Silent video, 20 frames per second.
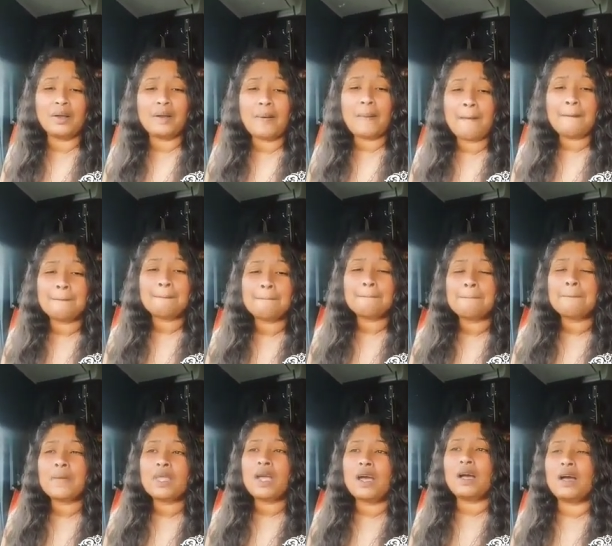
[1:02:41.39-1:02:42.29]

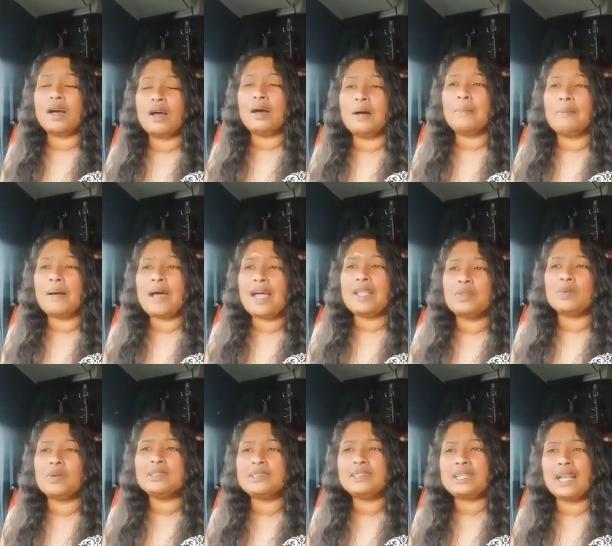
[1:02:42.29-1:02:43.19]
Mommy, come with me.